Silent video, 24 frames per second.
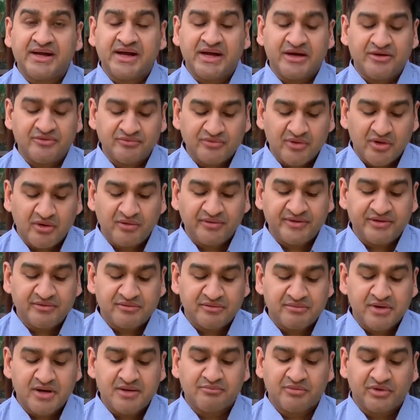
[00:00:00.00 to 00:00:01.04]
enrolled in
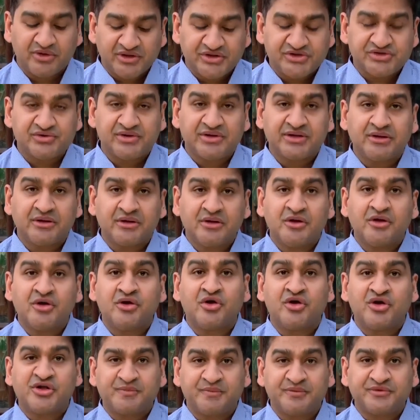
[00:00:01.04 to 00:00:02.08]
remote monitoring,
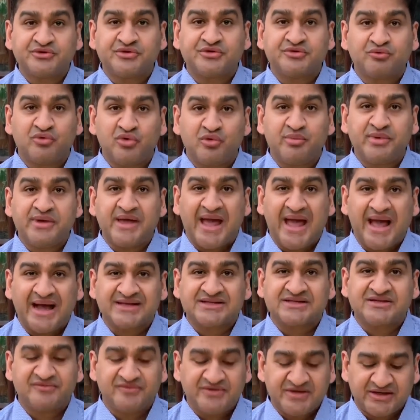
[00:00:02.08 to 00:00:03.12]
hospitals will be
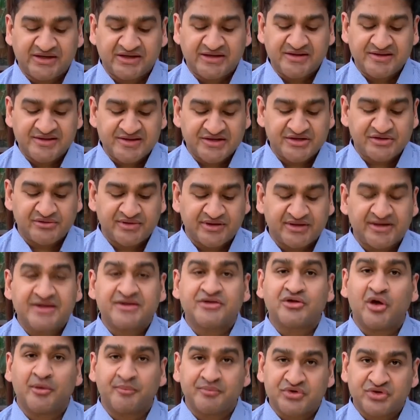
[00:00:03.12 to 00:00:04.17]
actively considering this
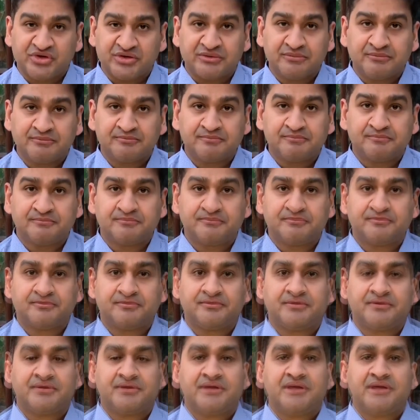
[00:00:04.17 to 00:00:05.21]
option.
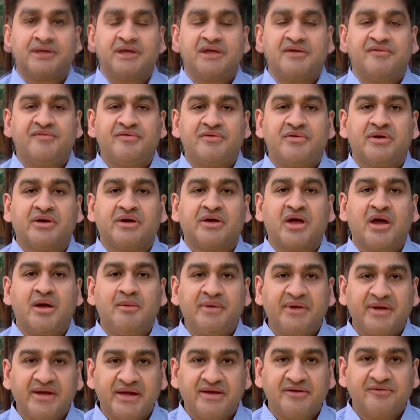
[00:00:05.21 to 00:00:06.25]
If you are coming
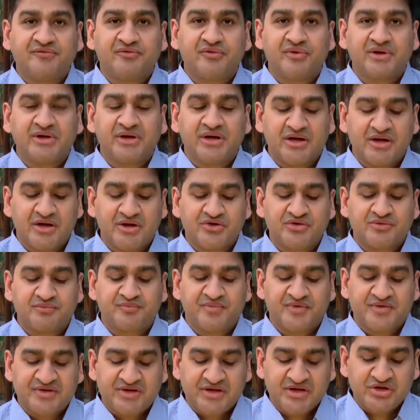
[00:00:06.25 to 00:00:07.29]
in for an urgent
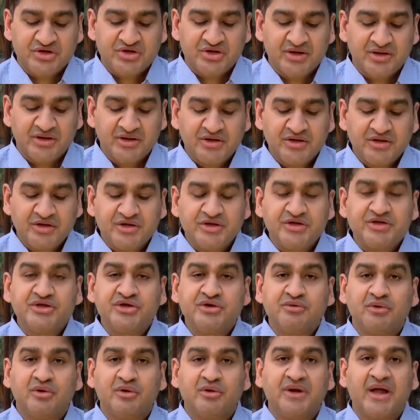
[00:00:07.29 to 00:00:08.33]
procedure, you
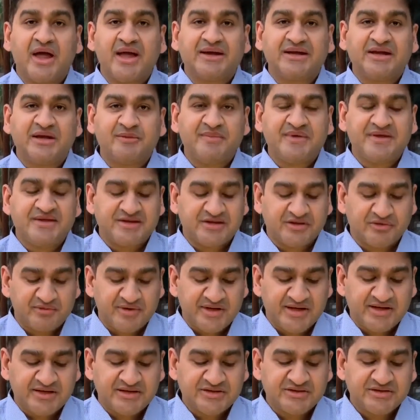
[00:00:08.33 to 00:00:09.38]
will likely be
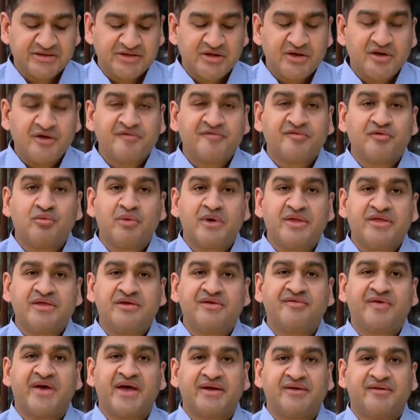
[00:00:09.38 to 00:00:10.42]
screened for whether you've
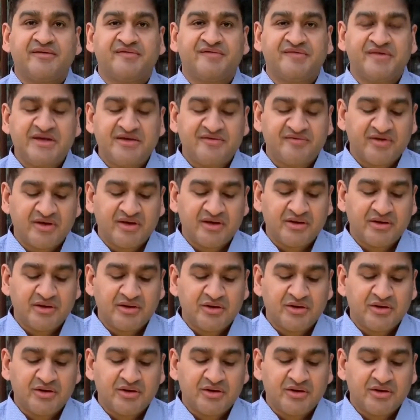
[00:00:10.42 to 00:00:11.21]
had a fever,